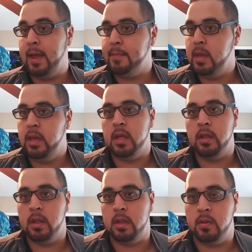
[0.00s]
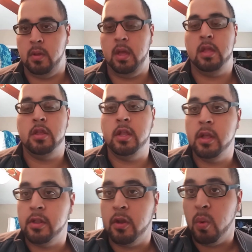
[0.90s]
me, and she
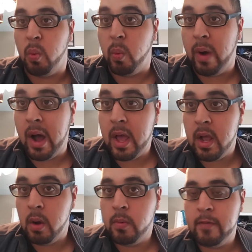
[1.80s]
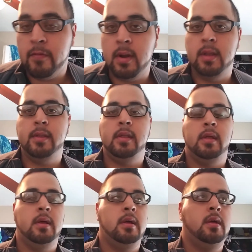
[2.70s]
doesn't know why are we friends.
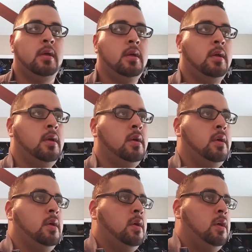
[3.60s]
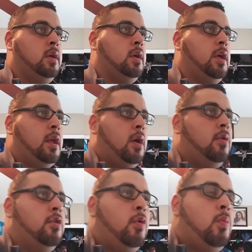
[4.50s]
And I
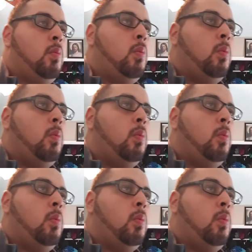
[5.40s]
don't know